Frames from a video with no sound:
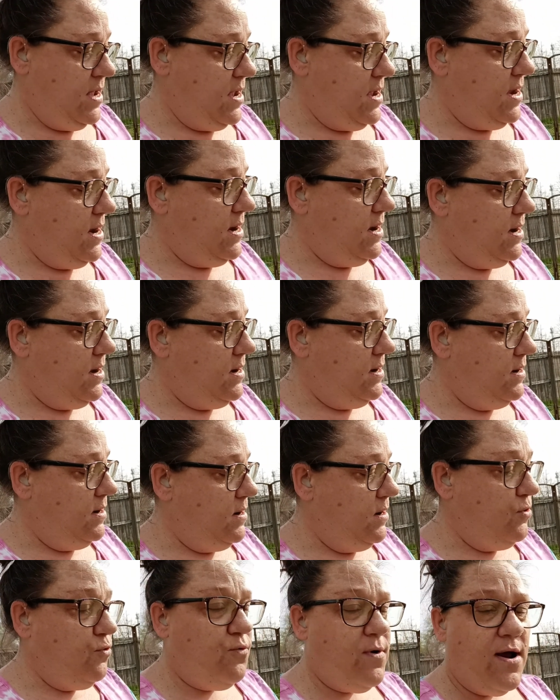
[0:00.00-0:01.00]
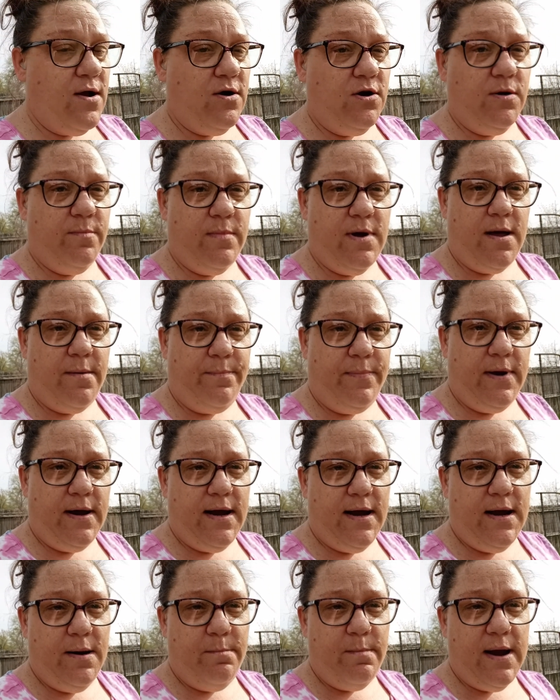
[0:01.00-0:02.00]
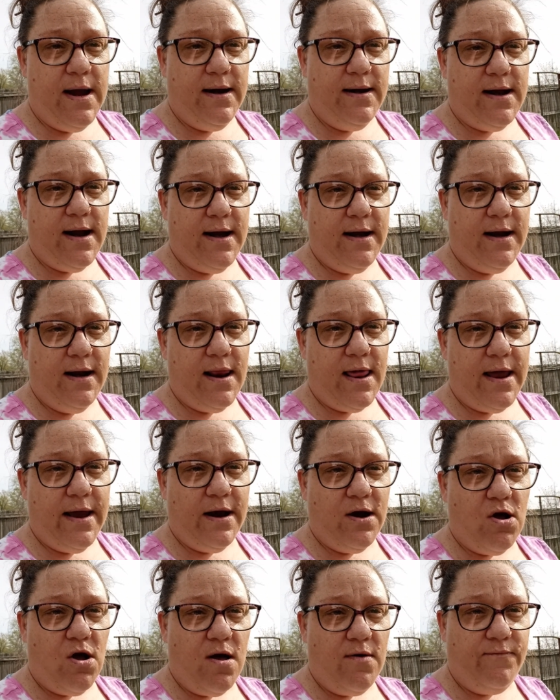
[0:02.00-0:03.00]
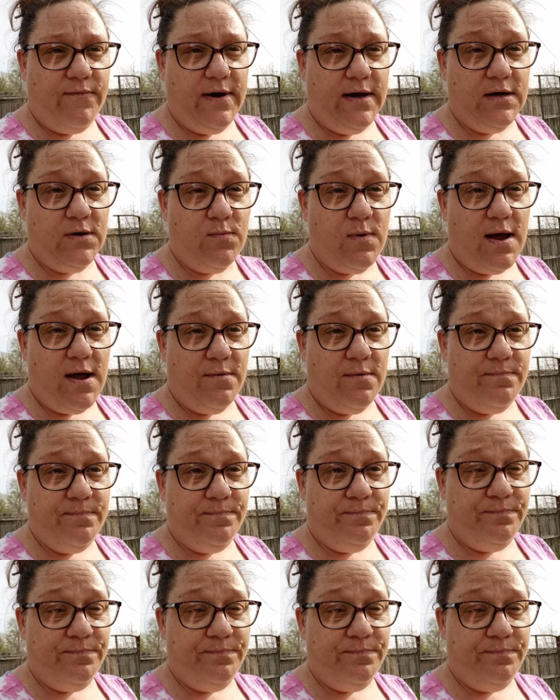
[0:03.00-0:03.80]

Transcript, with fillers: and ground them up and make dandelion coffee as well.